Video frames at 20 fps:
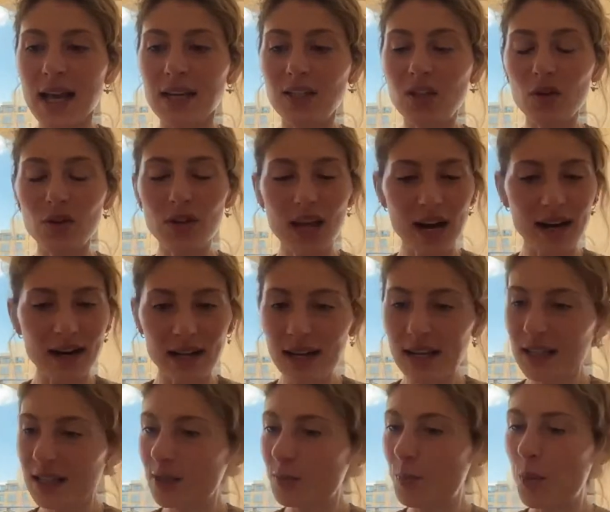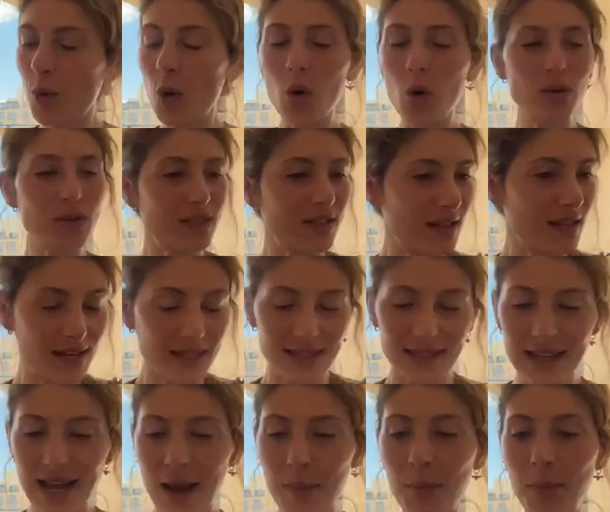So there are esports, there
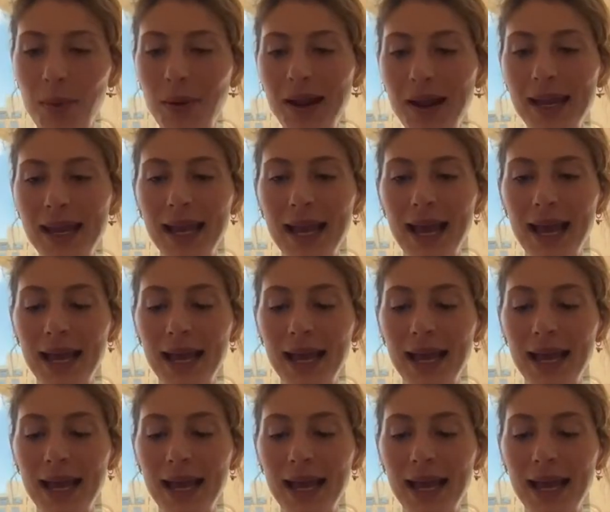is gambling,